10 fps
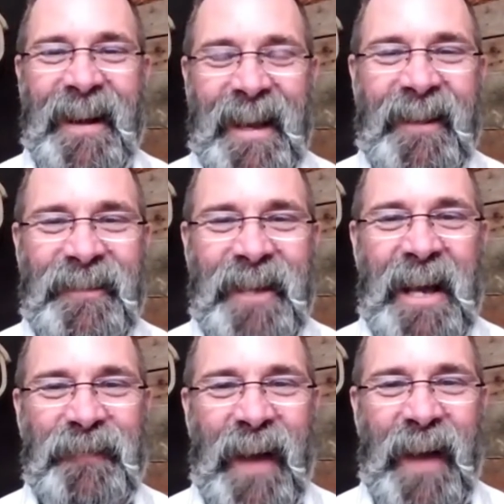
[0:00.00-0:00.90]
there the
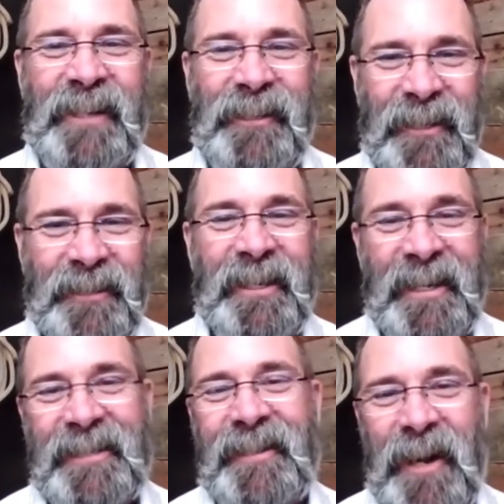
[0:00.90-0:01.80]
satisfaction is
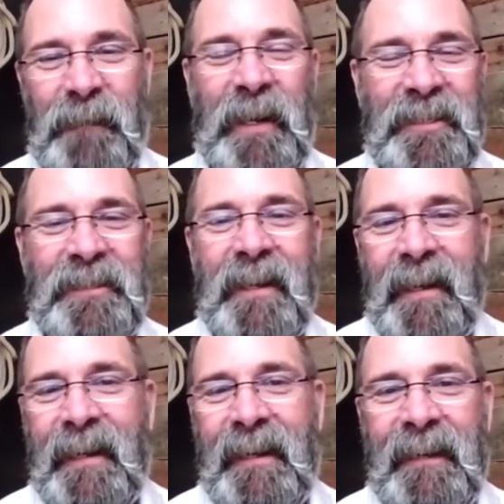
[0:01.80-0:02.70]
is there but it's
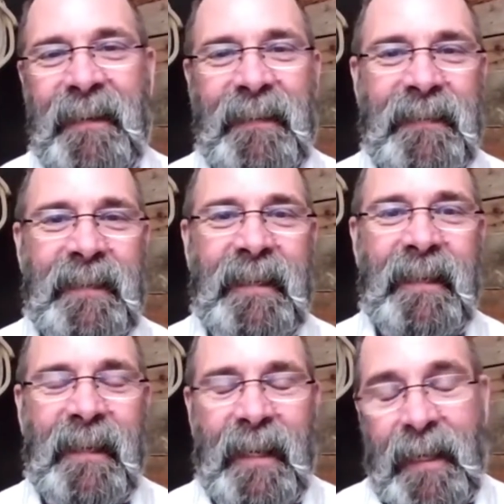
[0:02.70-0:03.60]
you know
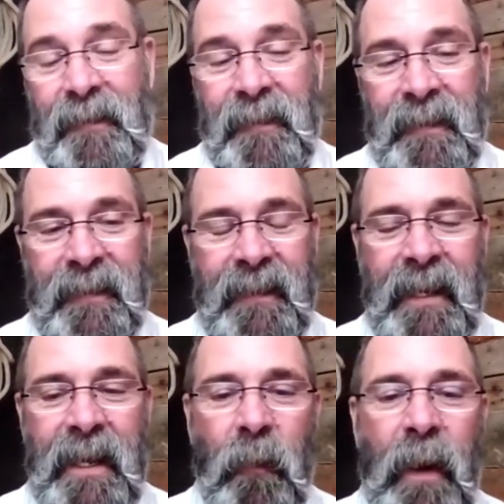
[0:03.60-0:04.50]
it, eh,
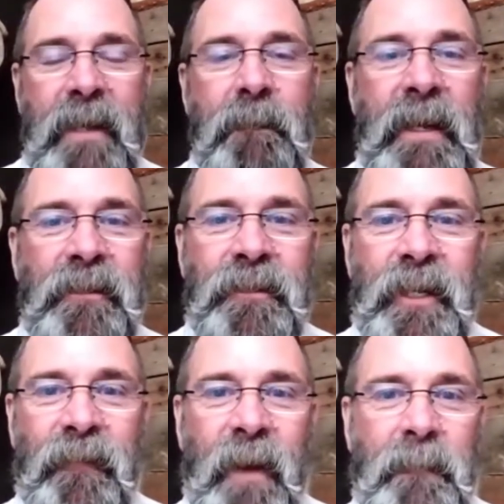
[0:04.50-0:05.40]
in in a way you beat
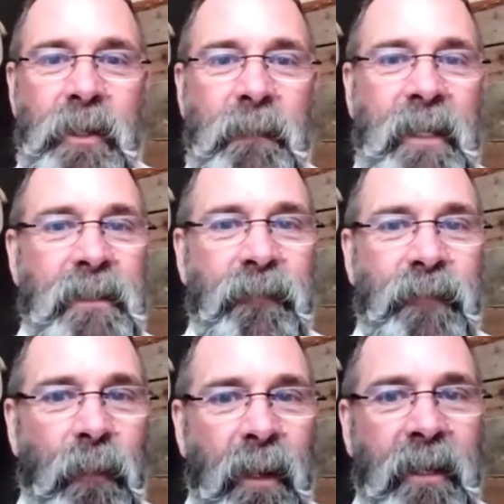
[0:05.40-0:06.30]
yourself up too because if
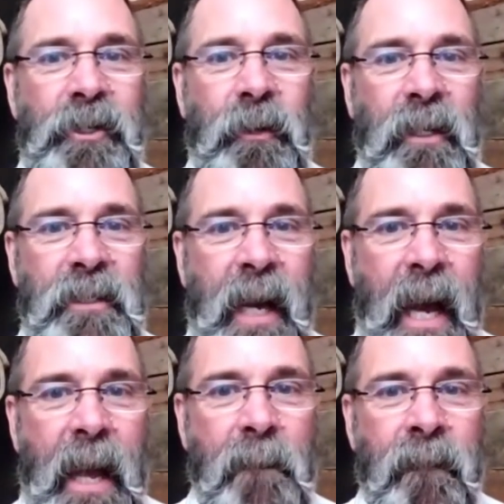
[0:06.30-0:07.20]
you're running short of
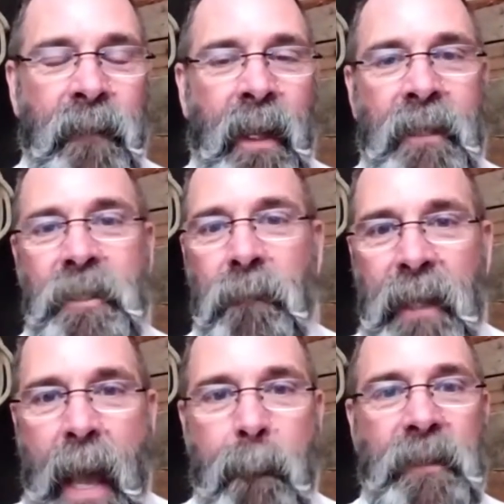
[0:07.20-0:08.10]
time
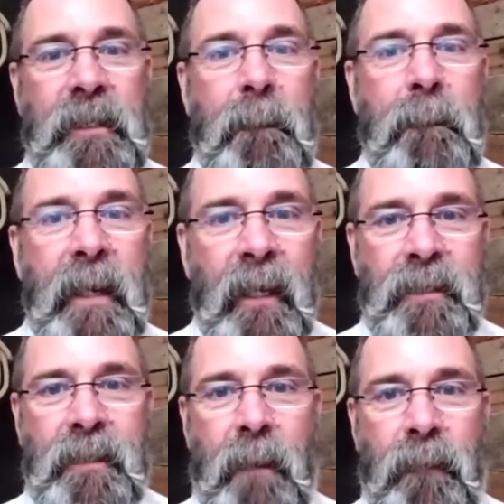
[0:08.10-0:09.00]
something happens in the middle
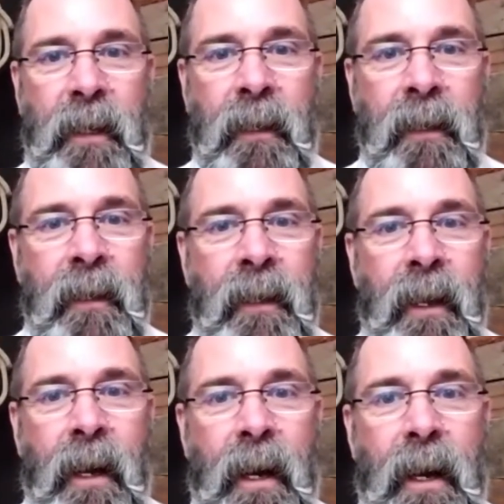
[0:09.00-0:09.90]
of something
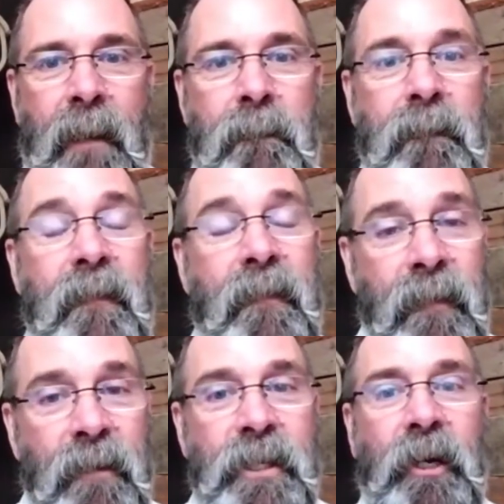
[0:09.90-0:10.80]
um,
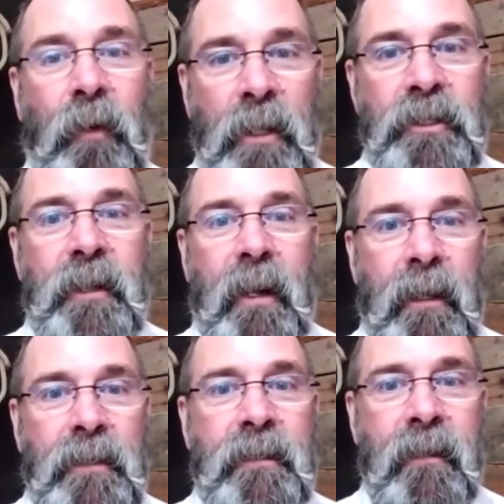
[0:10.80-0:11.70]
there's a crunch
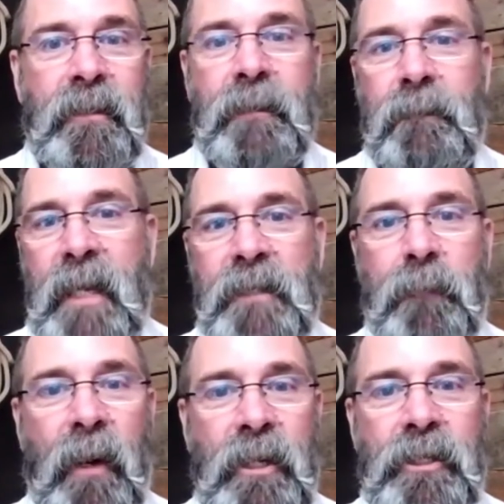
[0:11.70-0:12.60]
there it's there's some
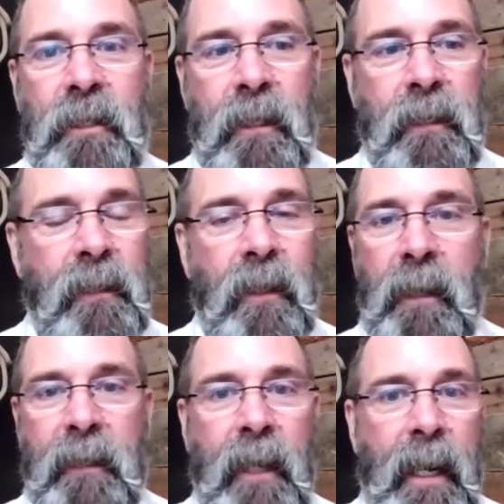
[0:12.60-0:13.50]
desperation that oh
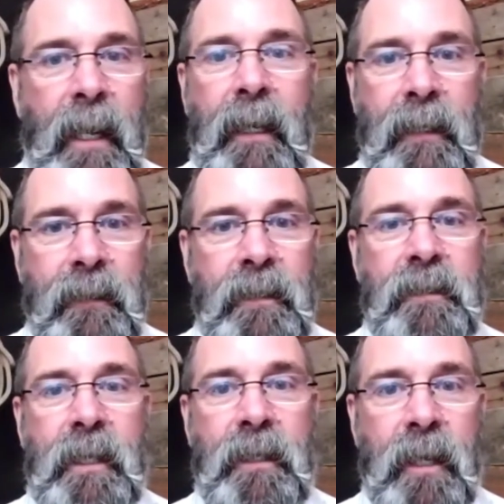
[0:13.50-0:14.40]
my god i got to get
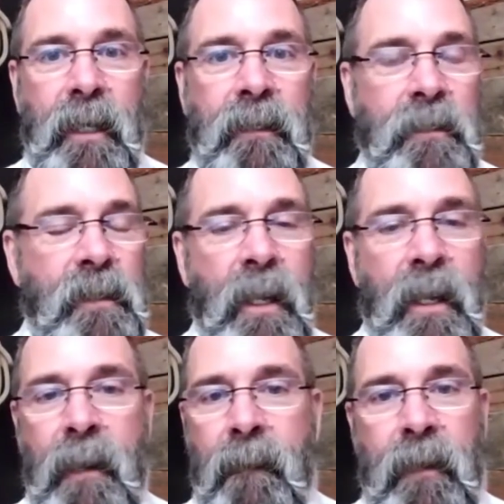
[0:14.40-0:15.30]
this thing done because
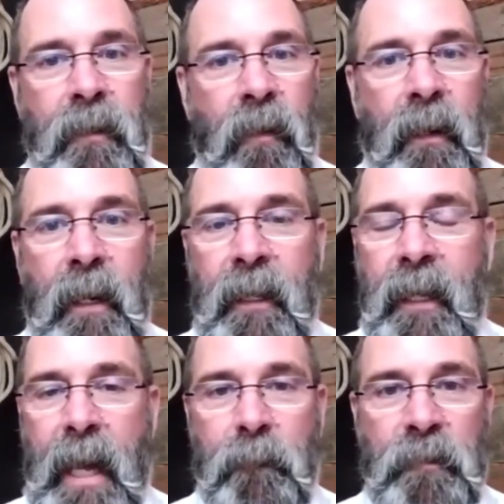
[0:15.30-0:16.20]
you know i got to
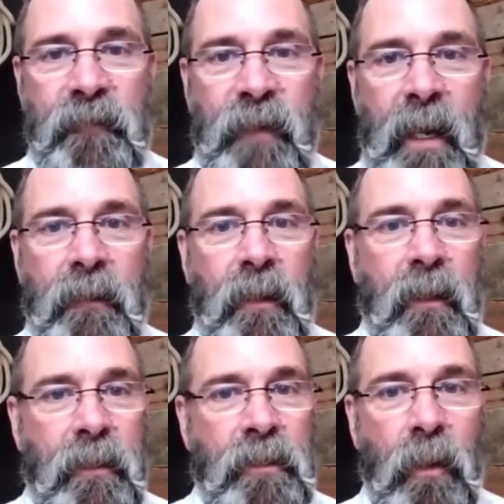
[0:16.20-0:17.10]
get animals fed
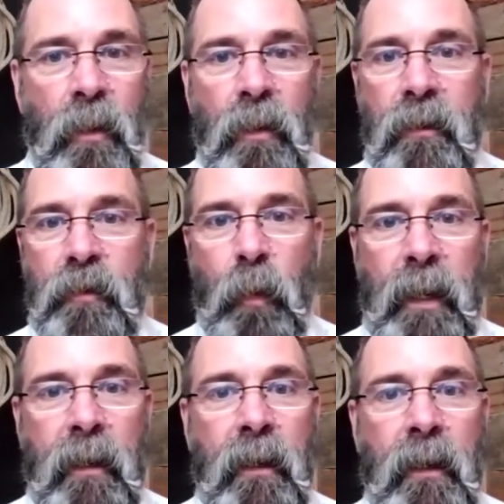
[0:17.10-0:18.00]
it's cold there's
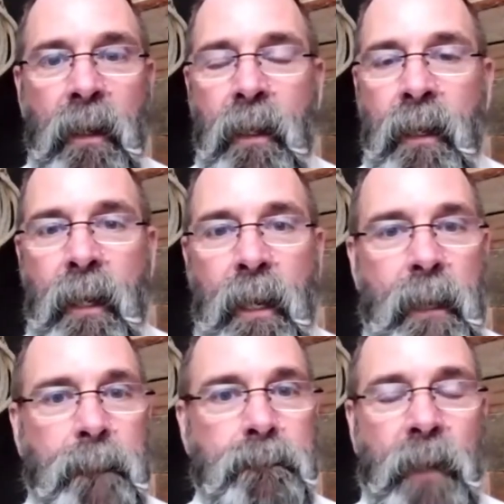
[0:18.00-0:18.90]
winter
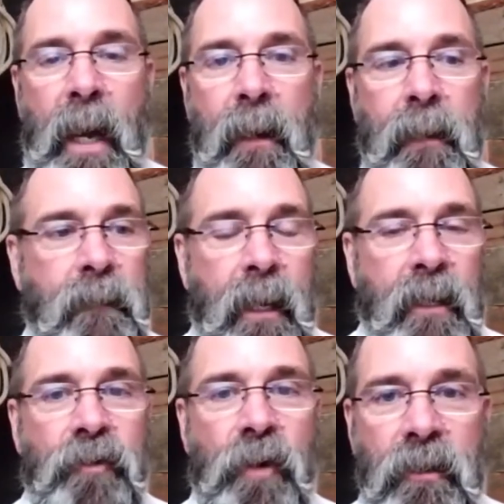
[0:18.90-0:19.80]
um, i got
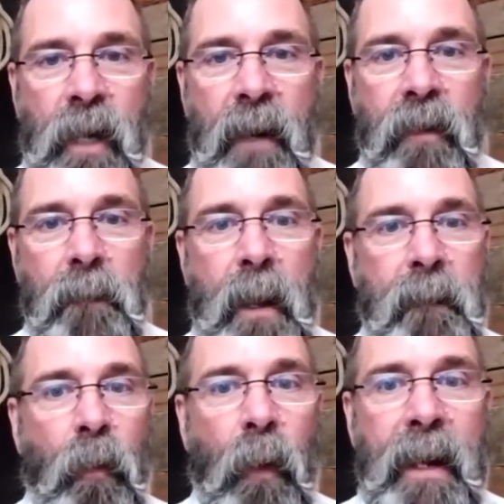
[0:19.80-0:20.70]
a truck driver that might
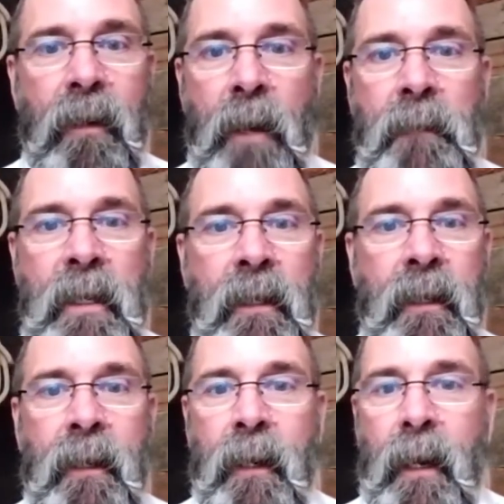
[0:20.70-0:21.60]
be waiting on me
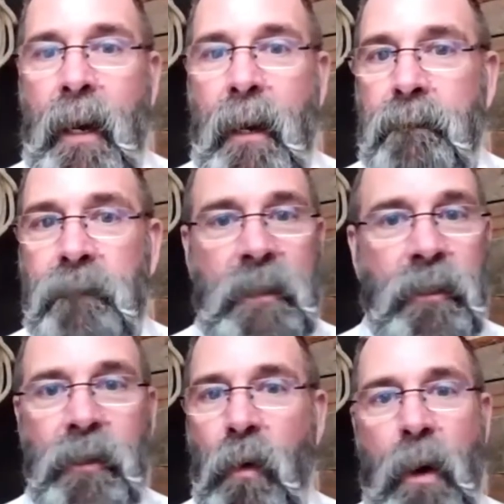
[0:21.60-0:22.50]
um,
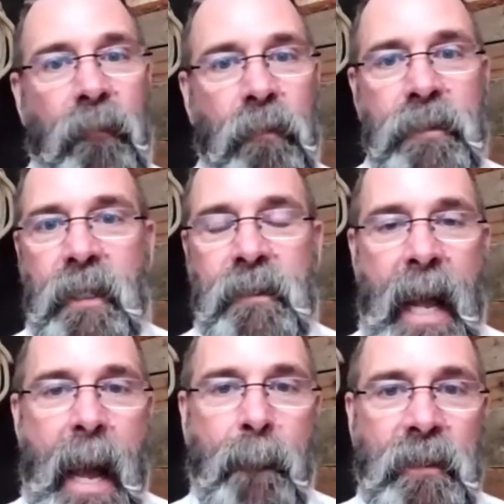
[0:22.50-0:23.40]
you don't want those things
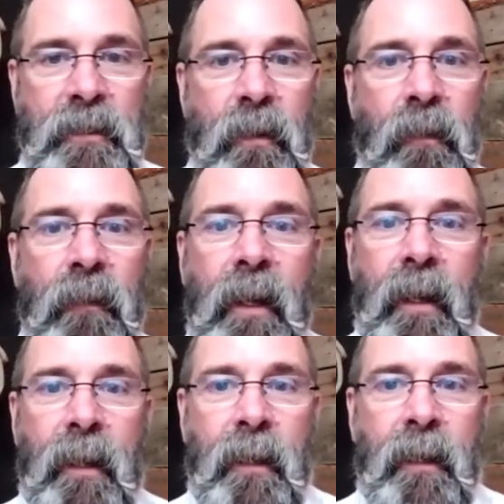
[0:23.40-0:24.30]
to happen so
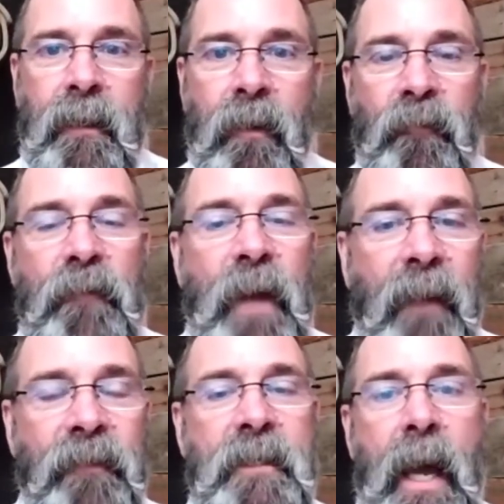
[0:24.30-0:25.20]
you know if you've
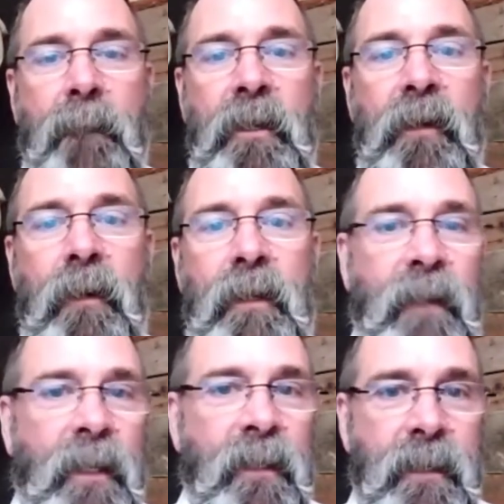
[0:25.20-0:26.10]
got the time to do it
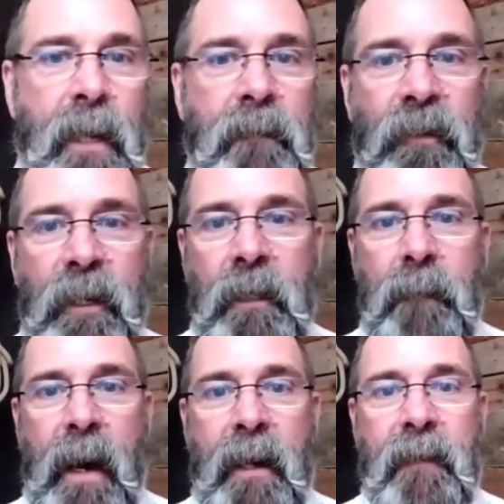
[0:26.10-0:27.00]
you've got the time to think
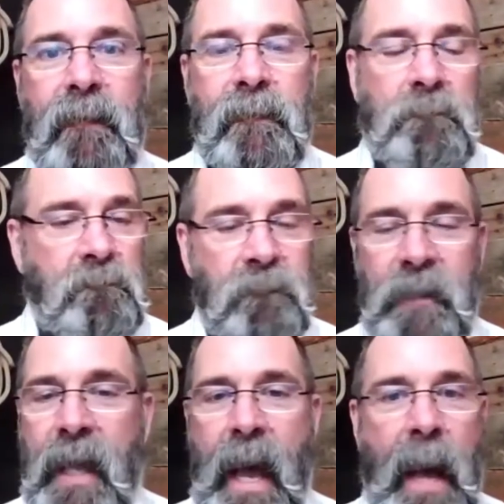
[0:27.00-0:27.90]
about it
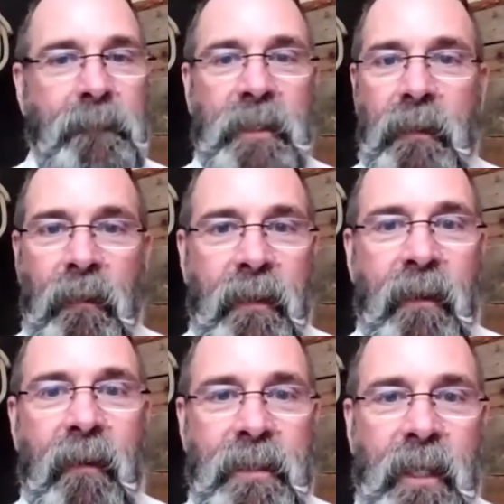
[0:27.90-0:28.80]
yeah, absolutely.
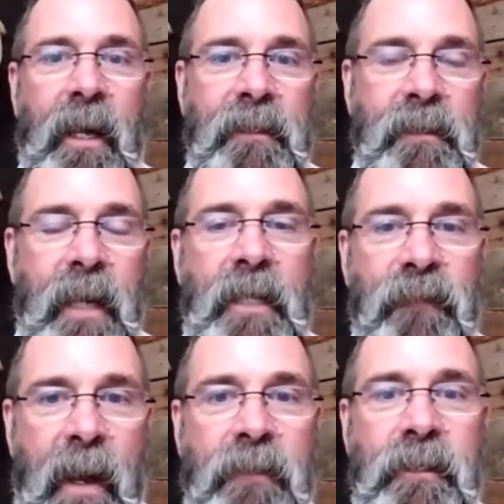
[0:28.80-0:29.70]
There is a lot of
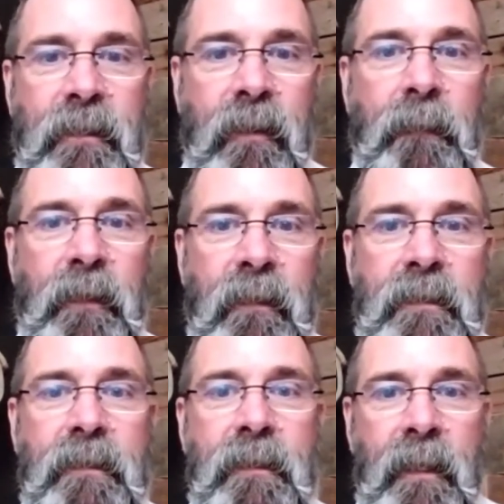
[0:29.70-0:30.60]
satisfaction to it, but
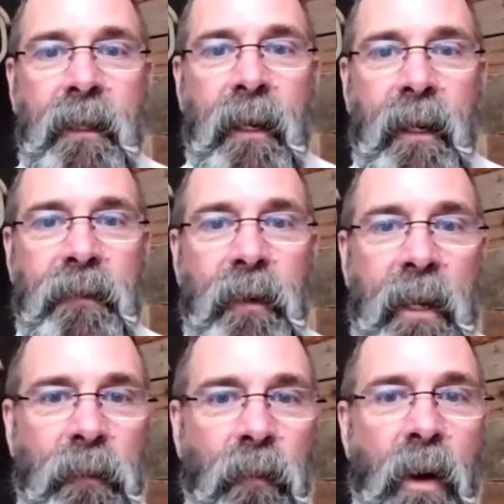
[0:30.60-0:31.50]
there's at the,
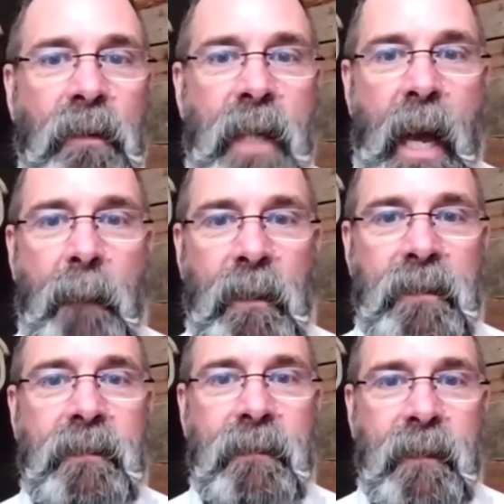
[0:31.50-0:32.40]
at the wrong time,
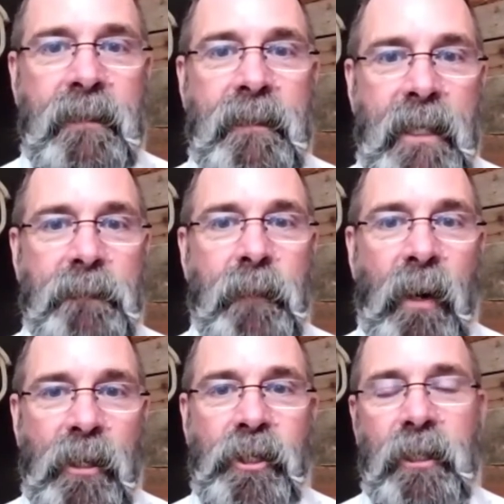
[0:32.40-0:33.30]
it's it's
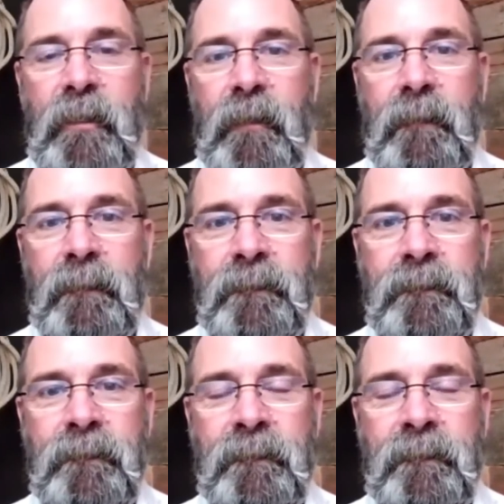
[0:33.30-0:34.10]
desperation too.